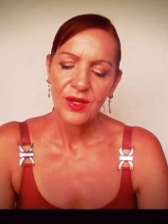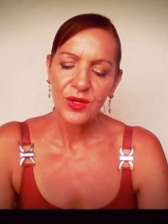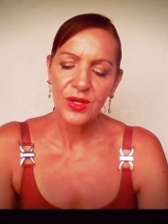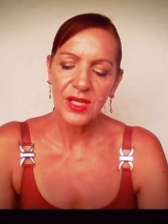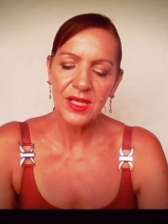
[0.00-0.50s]

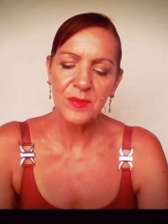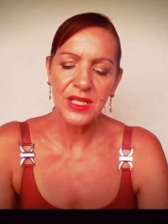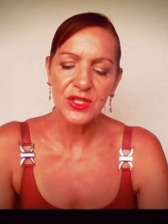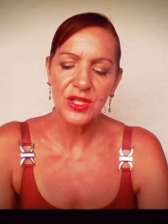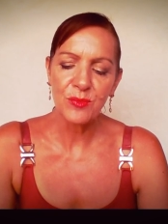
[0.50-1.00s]
Her
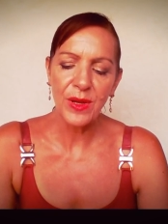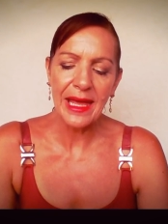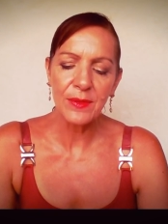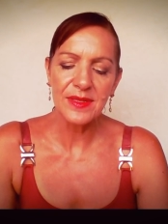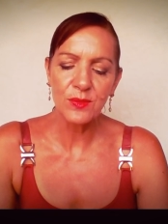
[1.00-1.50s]
image
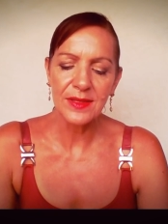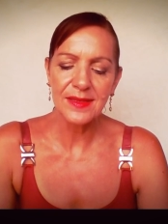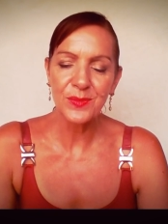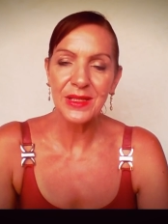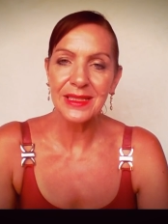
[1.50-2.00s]
empowers
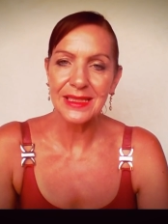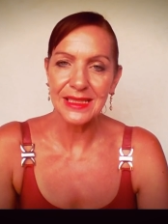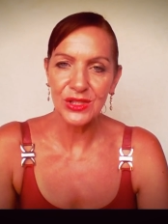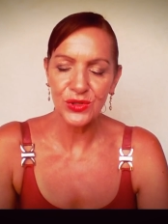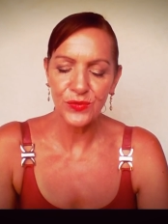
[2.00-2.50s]
one's
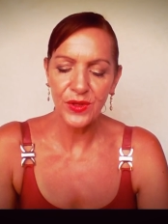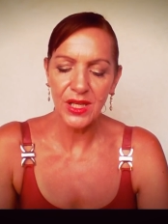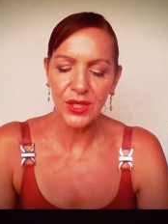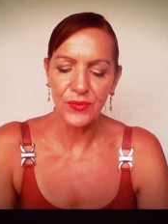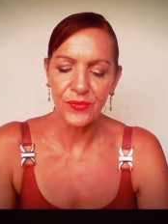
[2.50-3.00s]
ability to
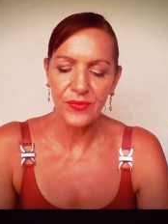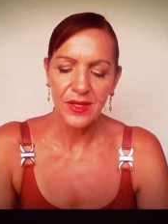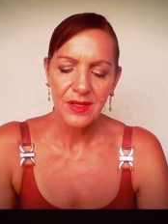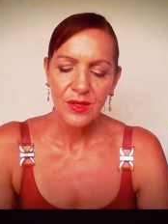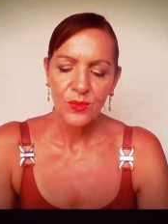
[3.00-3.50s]
forgive
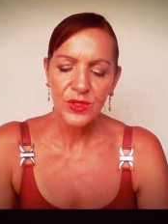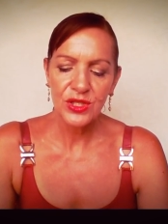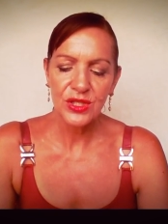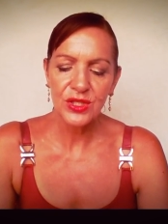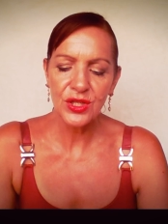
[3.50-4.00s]
which
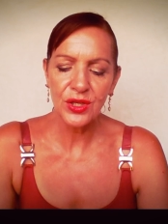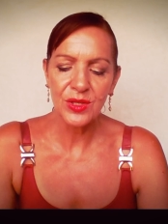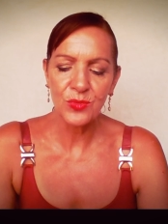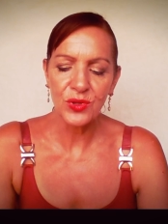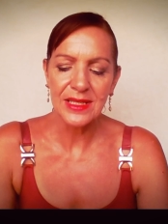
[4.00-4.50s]
in
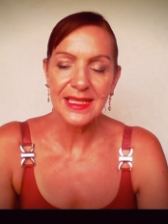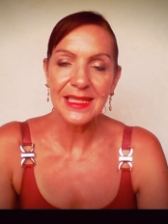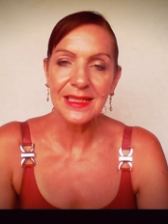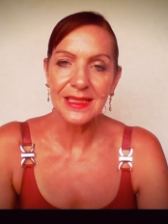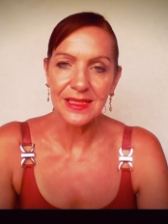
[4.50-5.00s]
turn brings
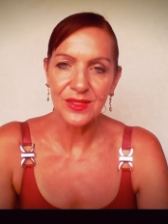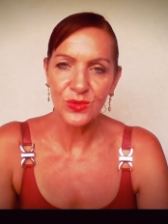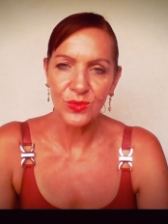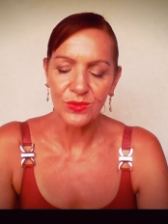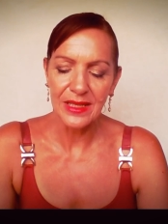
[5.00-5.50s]
healing
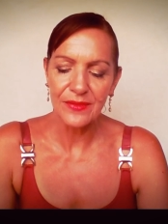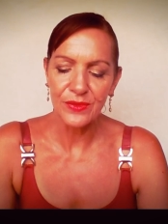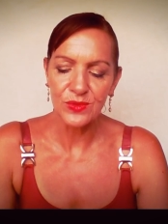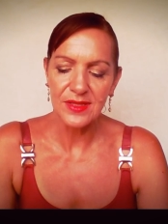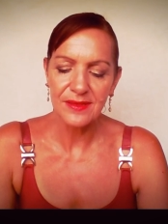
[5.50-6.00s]
to all
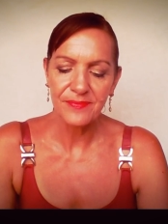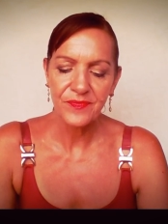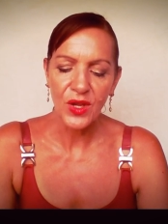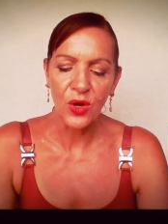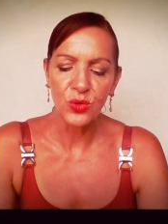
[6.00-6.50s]
levels.
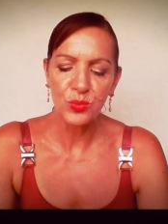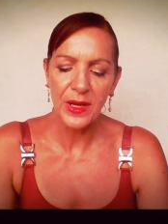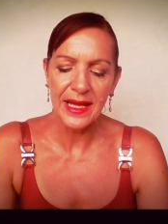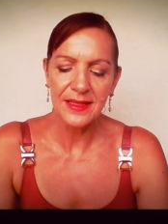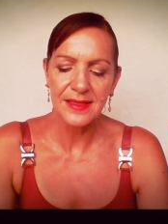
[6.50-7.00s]
Old
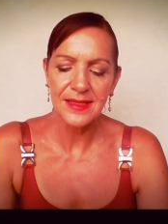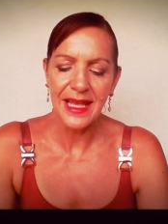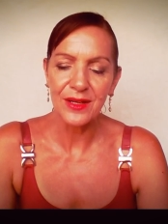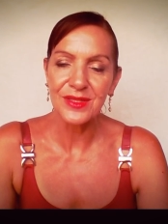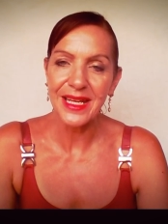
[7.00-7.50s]
patterns,
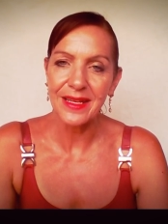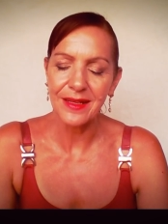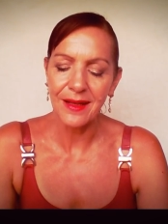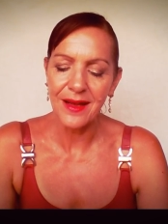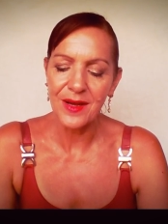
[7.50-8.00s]

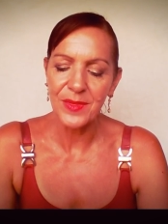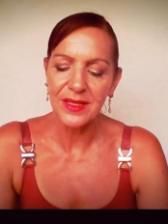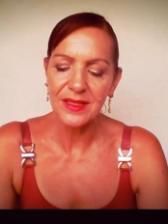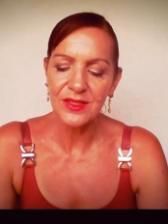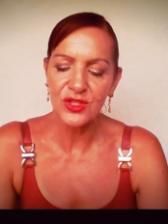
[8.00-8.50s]
outdated
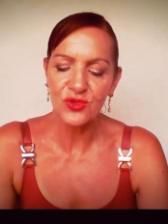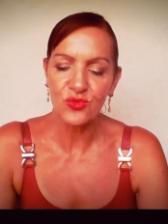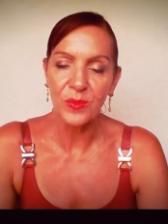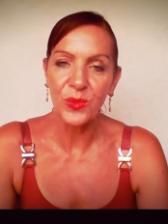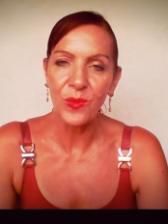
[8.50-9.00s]
karma can just
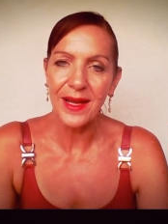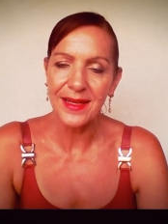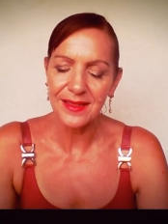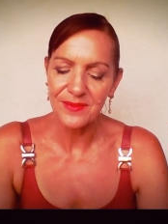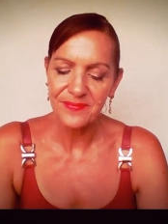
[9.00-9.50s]
drop
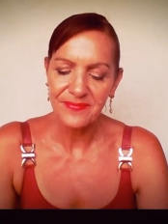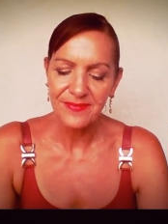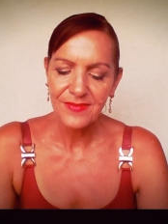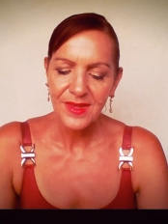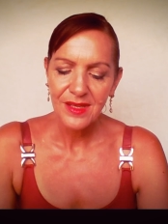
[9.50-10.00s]
away.
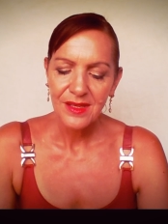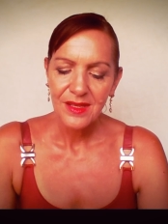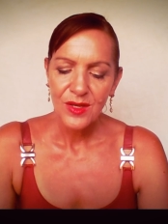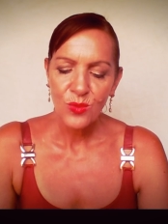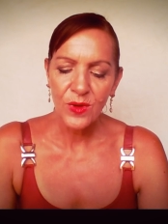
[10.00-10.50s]

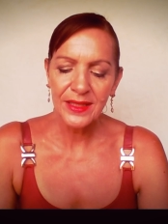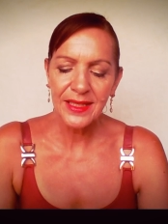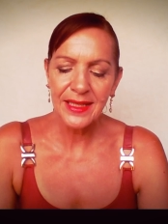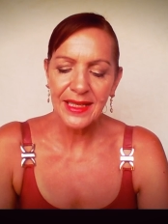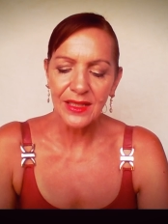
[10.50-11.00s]
One
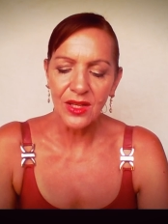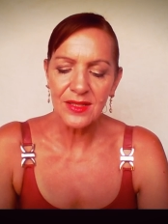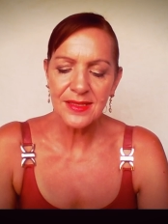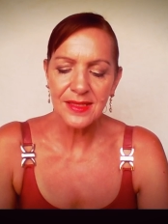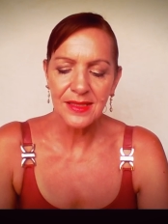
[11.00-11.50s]
can get
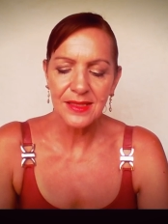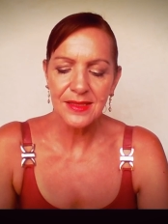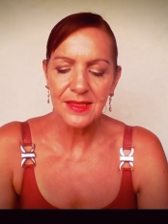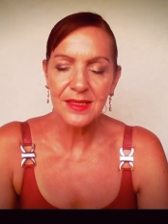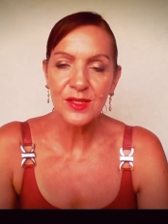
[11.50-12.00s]
lost in
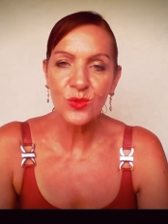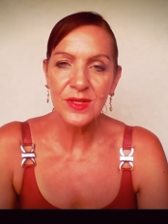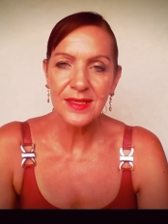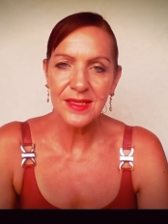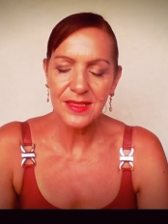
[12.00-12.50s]
this
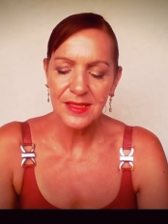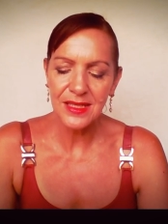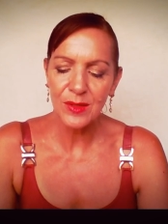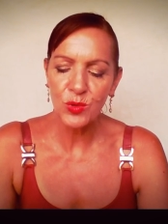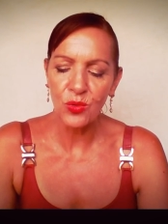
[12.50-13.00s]
exquisite
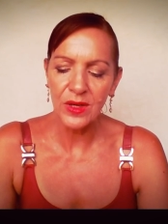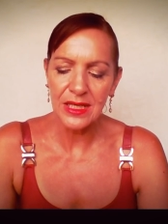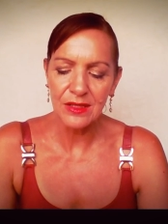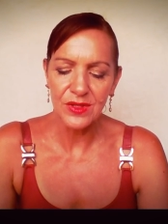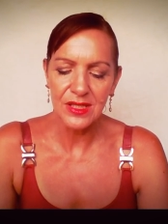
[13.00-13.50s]
deep
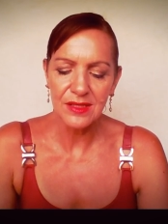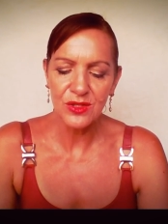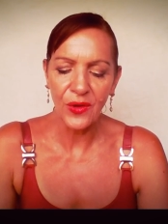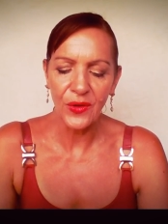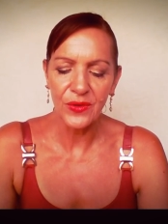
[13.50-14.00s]
green of this
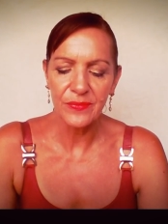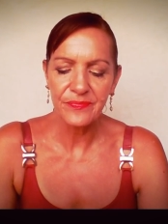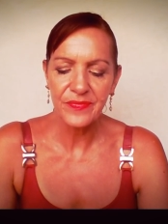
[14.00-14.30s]
stone.